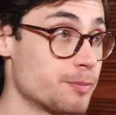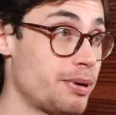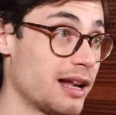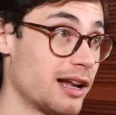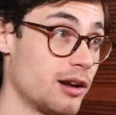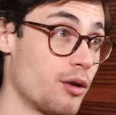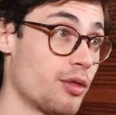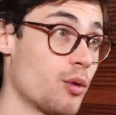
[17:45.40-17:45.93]

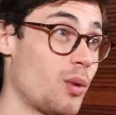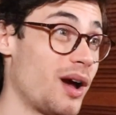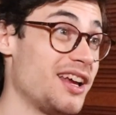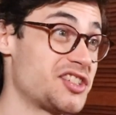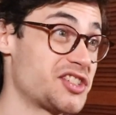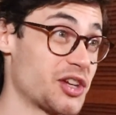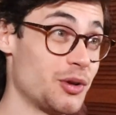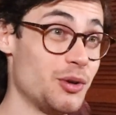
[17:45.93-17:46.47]
bell along the
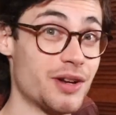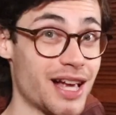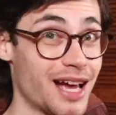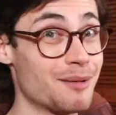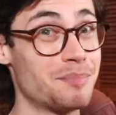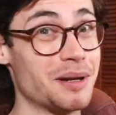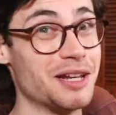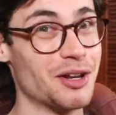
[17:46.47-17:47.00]
way so you
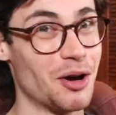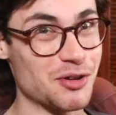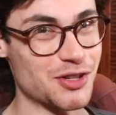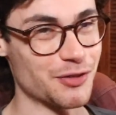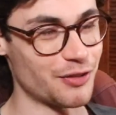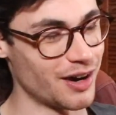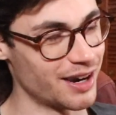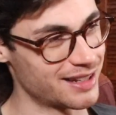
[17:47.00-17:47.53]
can be
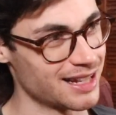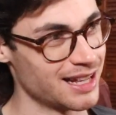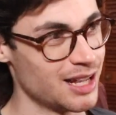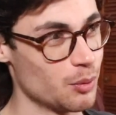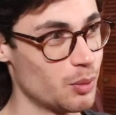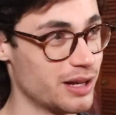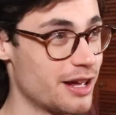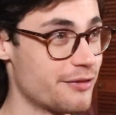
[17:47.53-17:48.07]
notified
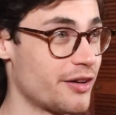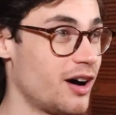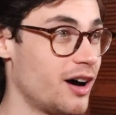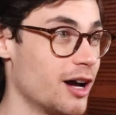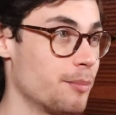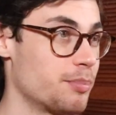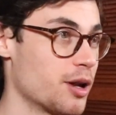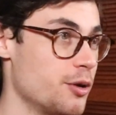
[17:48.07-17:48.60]
whenever
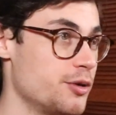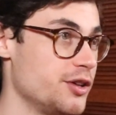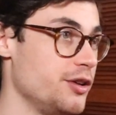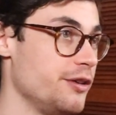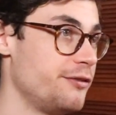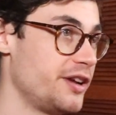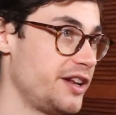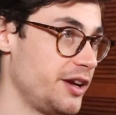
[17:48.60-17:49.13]
I upload a
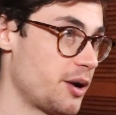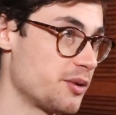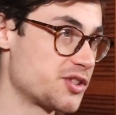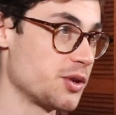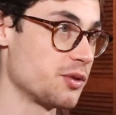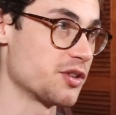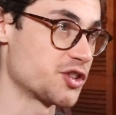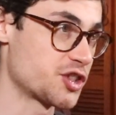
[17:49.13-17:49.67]
new video
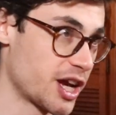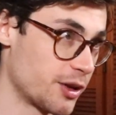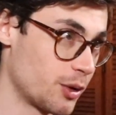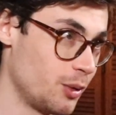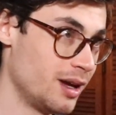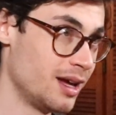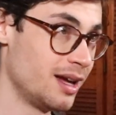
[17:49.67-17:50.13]
to the channel,